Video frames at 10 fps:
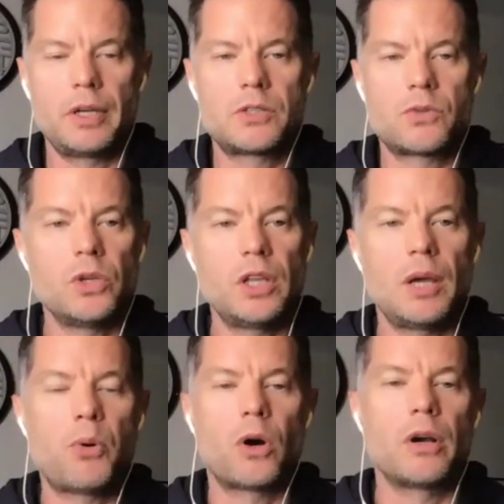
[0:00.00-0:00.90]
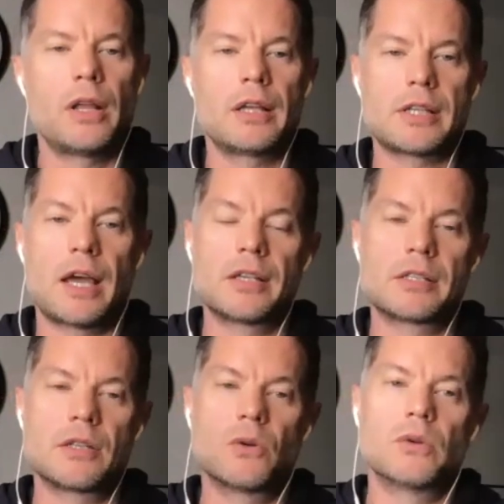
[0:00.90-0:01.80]
it's really important as
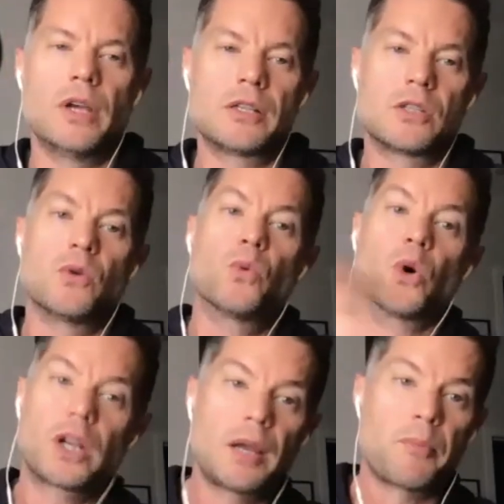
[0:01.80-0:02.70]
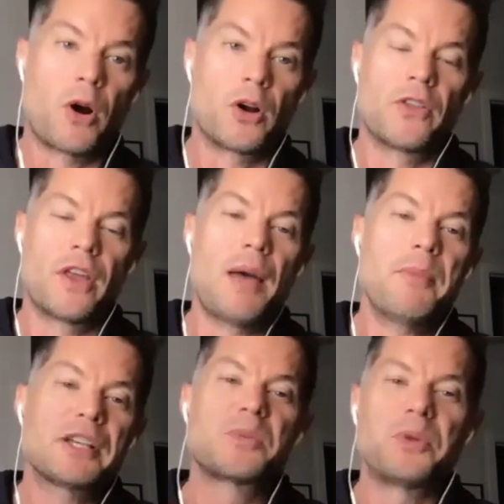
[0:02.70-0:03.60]
the working partner that I'm
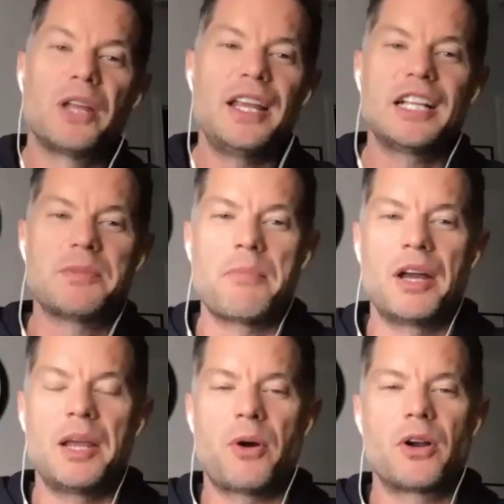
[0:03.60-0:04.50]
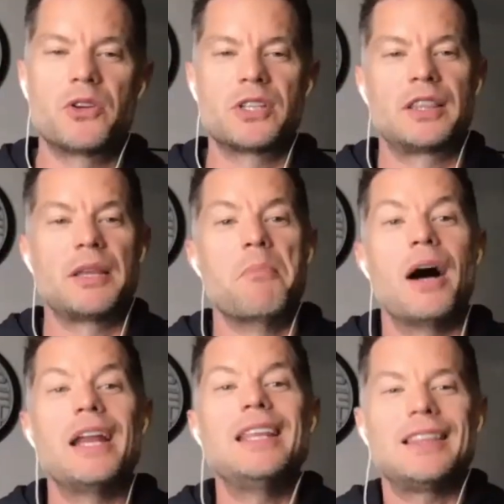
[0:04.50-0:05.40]
explaining to my money partners that the
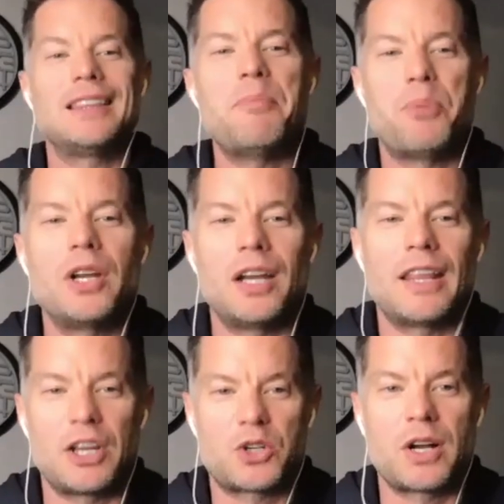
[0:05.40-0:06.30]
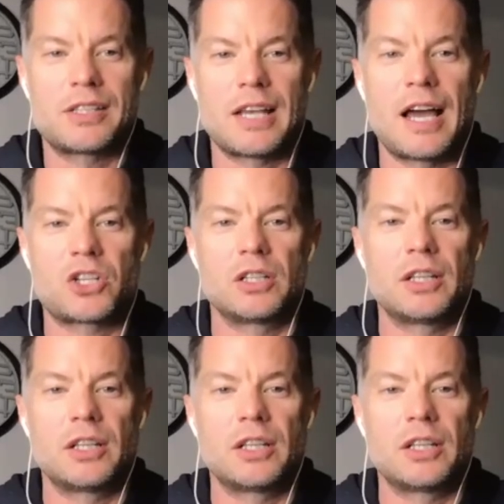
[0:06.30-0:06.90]
money that they put into that transaction,